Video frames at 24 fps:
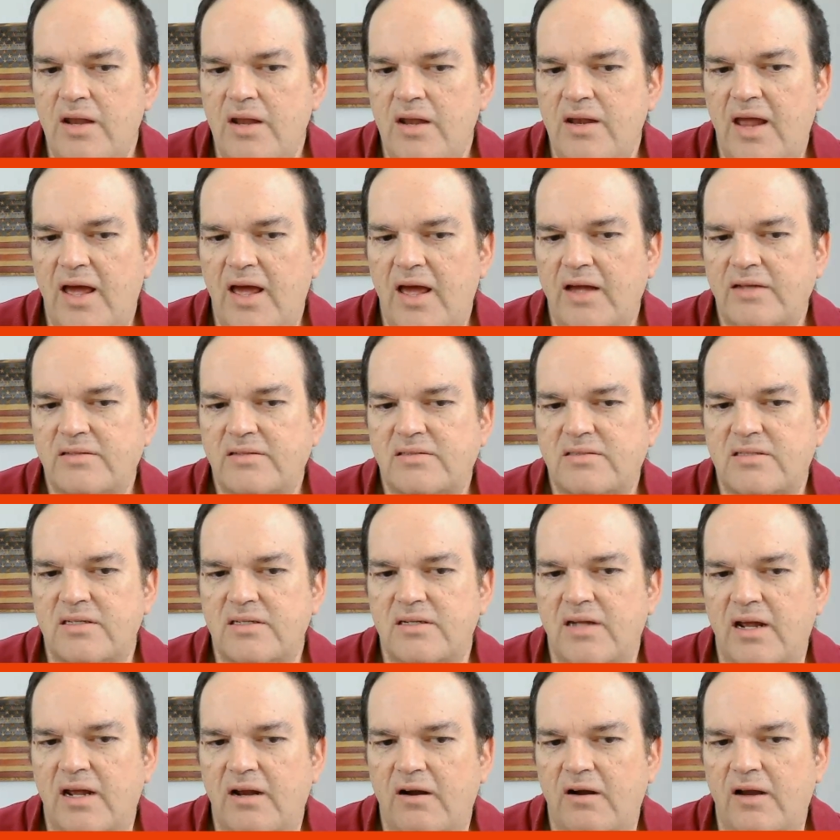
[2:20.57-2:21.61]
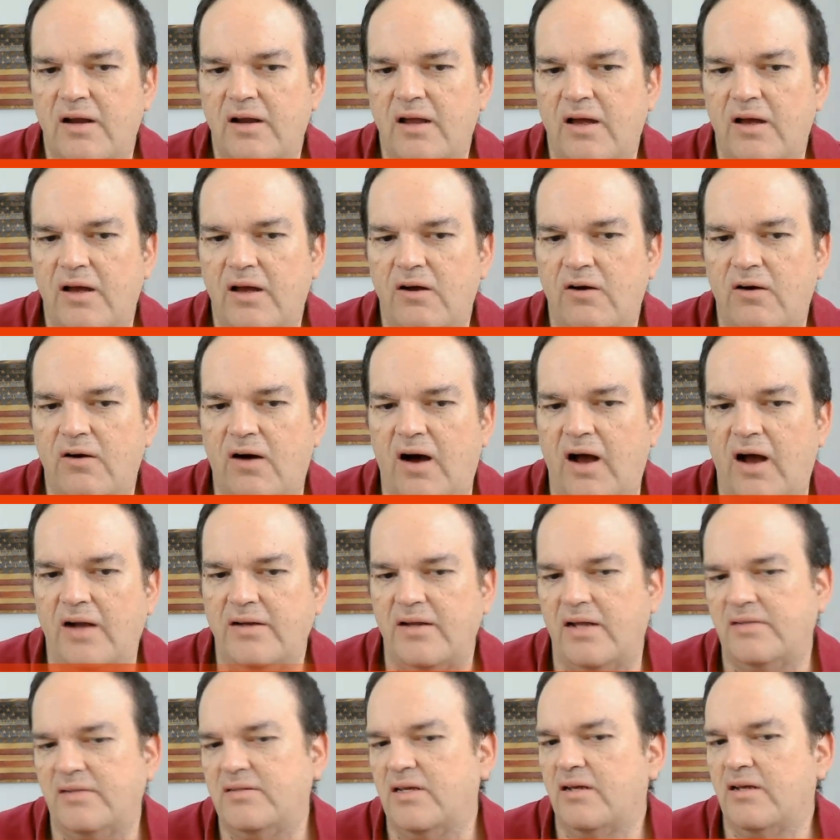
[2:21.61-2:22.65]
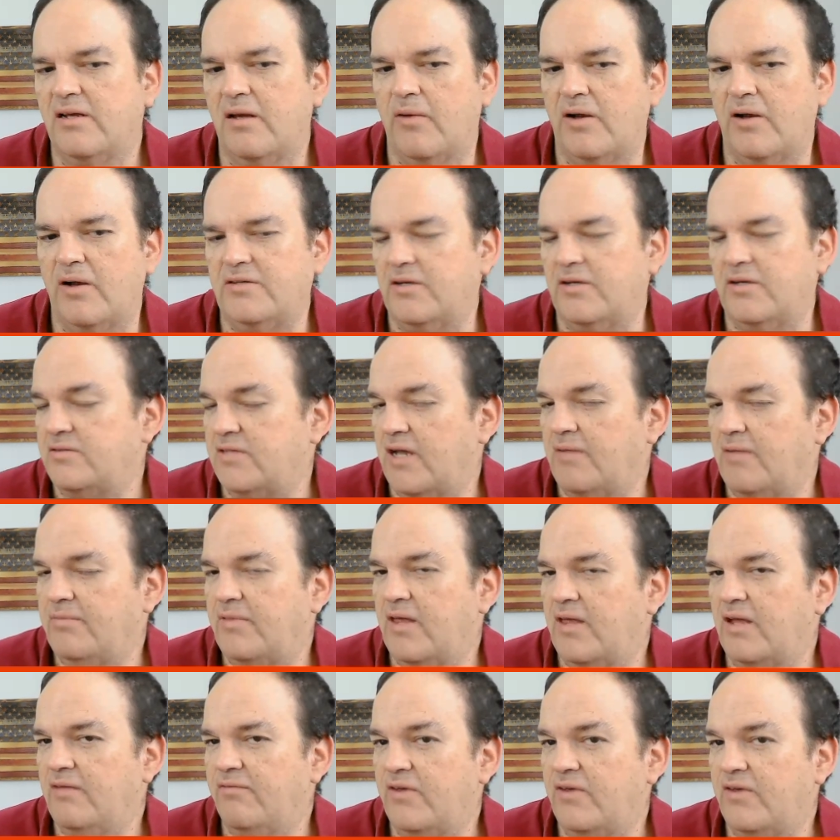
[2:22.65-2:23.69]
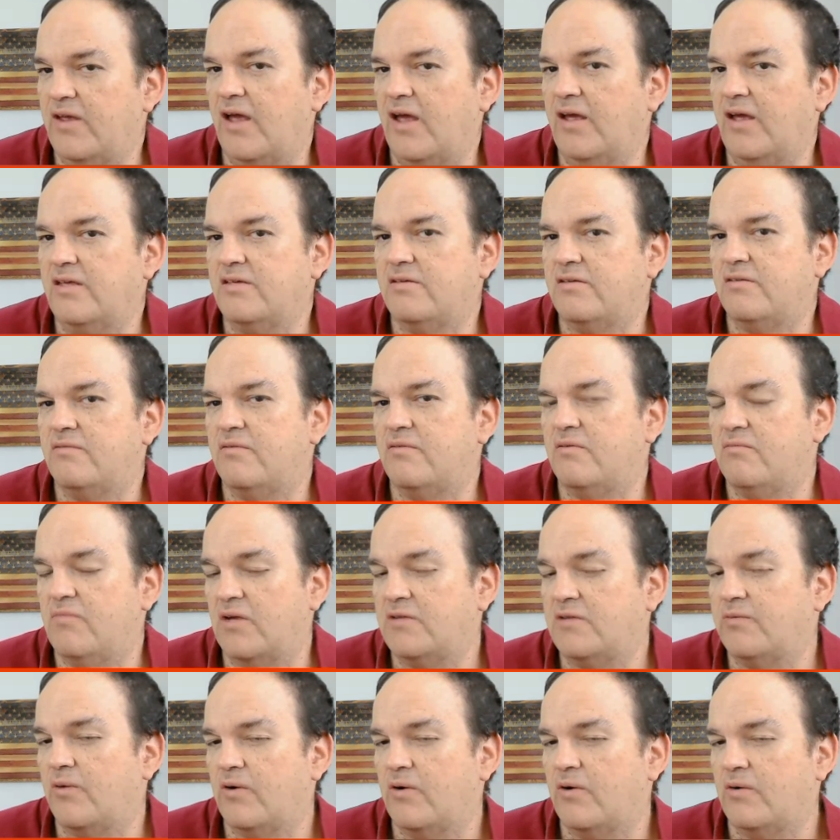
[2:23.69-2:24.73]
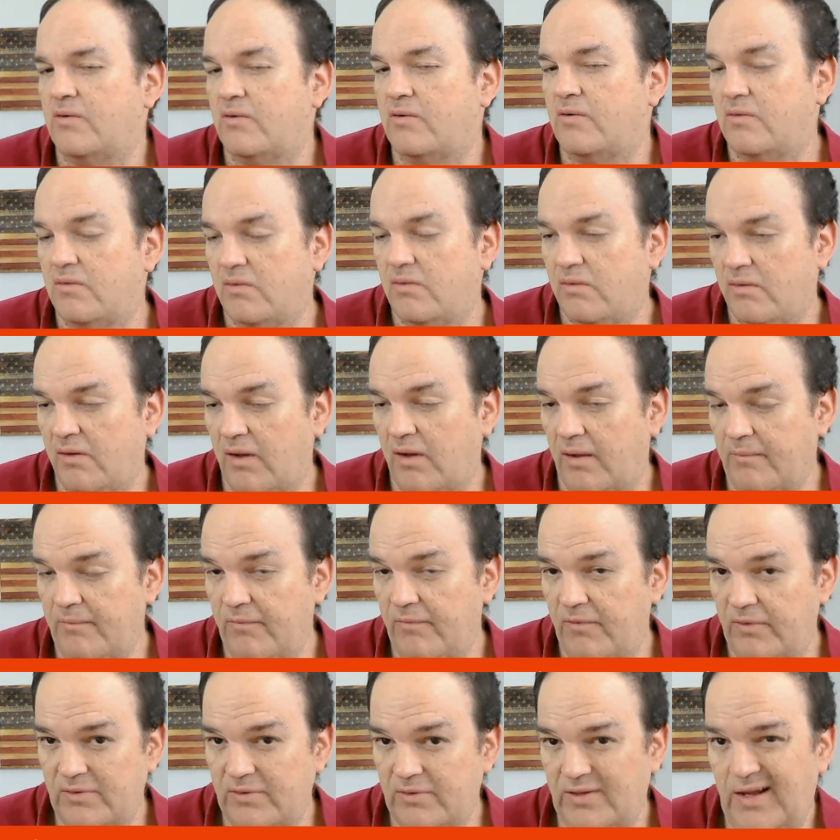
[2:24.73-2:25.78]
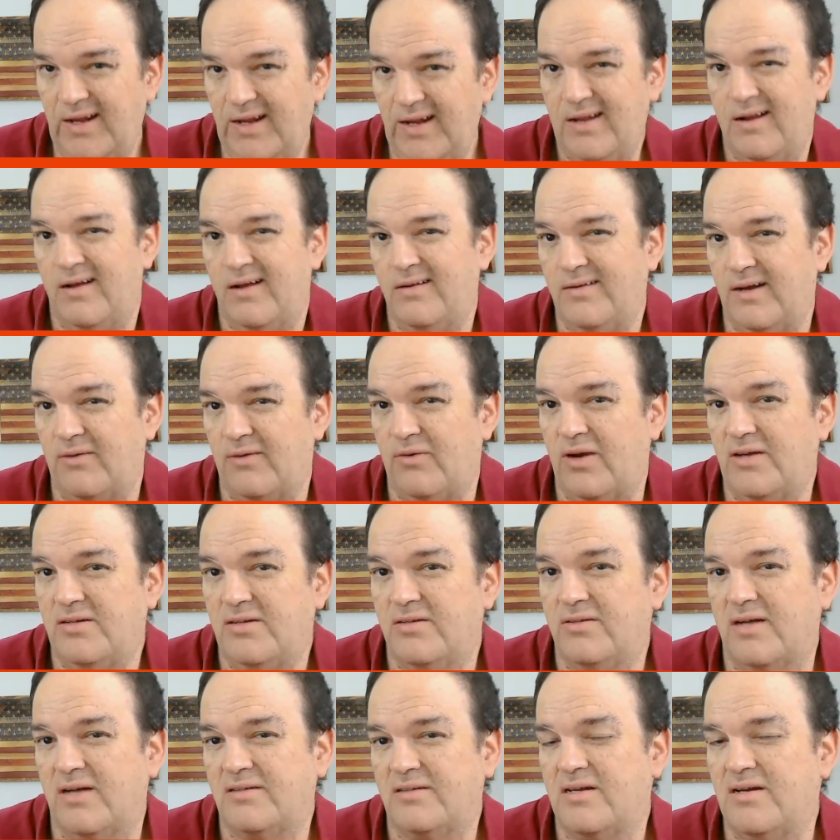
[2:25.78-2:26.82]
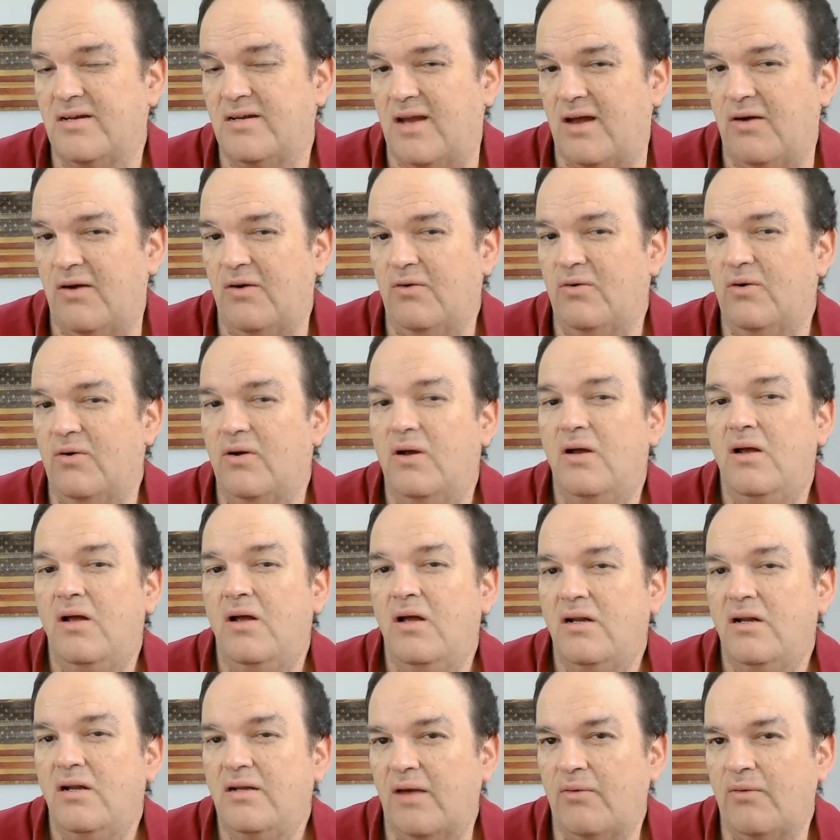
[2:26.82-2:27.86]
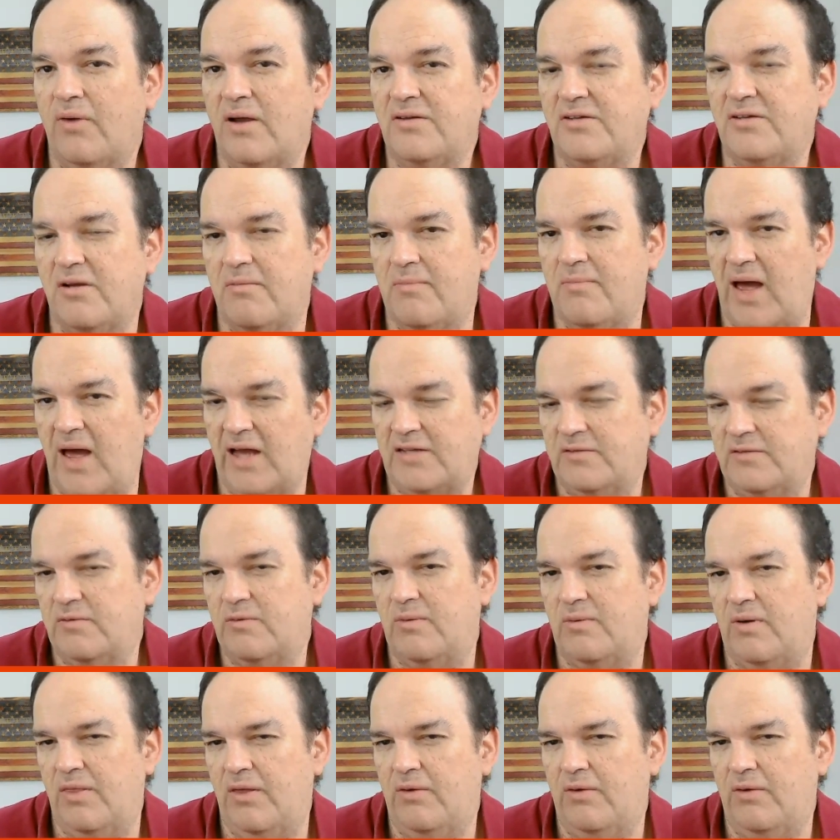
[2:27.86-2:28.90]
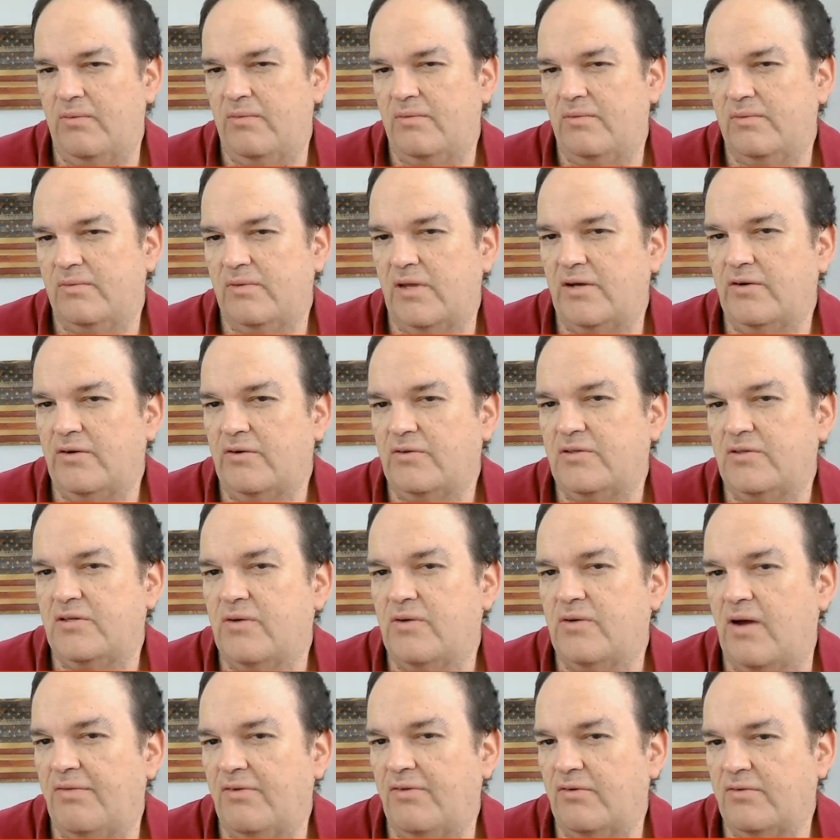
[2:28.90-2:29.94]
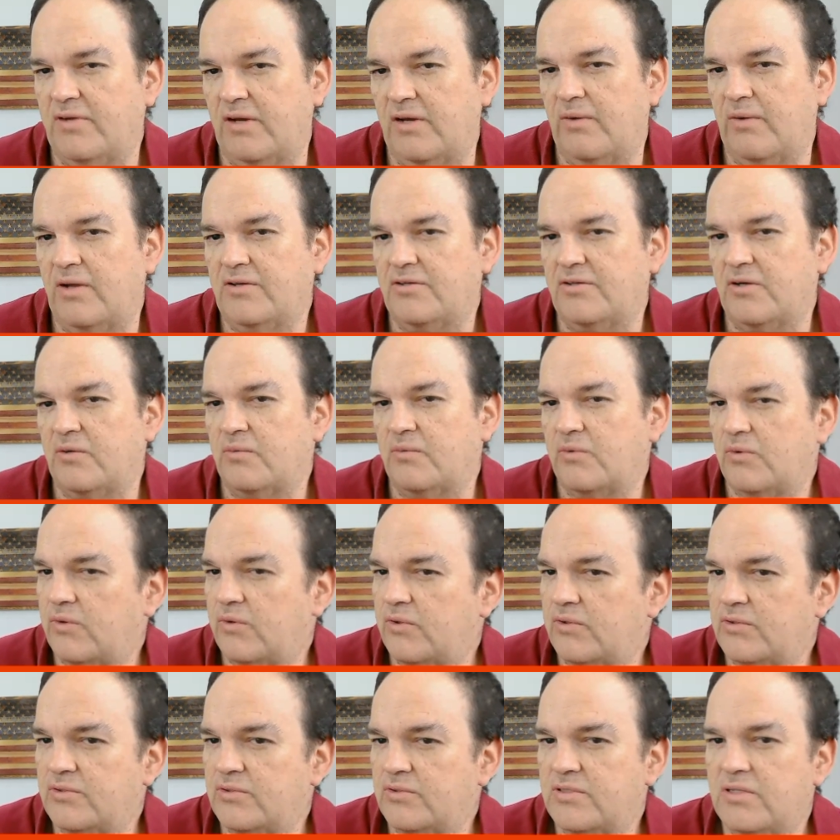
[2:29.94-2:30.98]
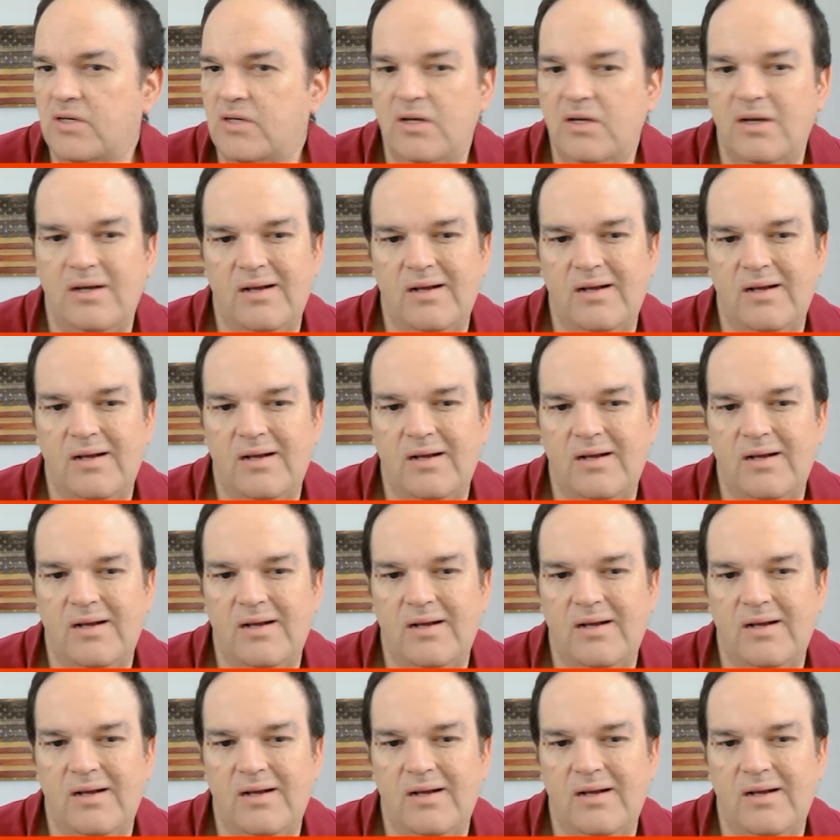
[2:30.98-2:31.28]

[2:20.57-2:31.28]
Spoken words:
Next scenario, high debt to income ratio. Same thing. VA is much more lenient on debt ratios. Actually, no debt ratio maximum, although lenders do have their debt ratio rules.